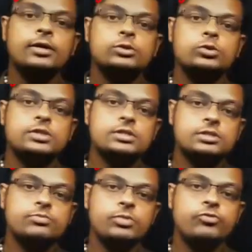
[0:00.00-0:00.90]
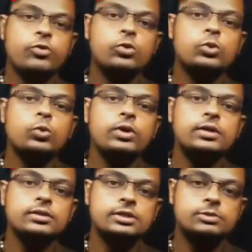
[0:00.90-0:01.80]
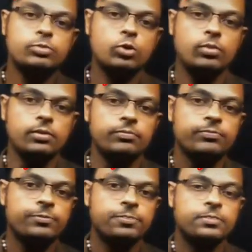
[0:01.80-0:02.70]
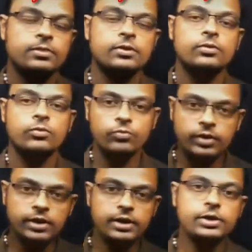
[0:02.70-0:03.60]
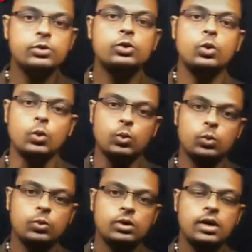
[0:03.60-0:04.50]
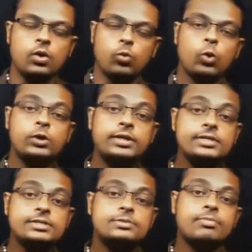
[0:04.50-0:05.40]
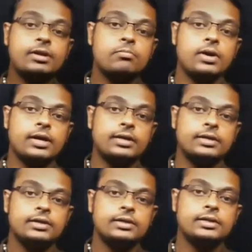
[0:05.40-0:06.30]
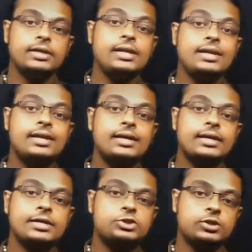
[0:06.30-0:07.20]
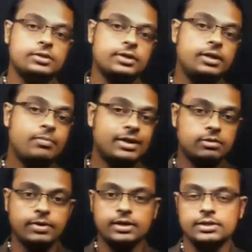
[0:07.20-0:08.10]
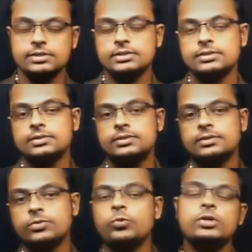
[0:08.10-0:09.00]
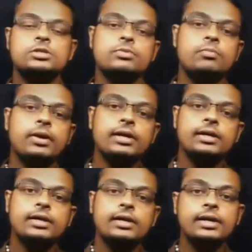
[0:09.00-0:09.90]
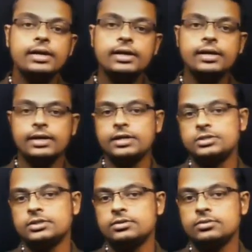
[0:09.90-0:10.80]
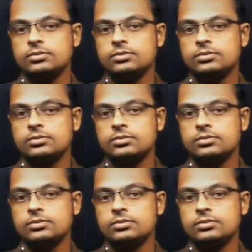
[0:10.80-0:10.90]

So just before doing this problem, we need to know what is meant by integration in mathematics. What is meant by integration?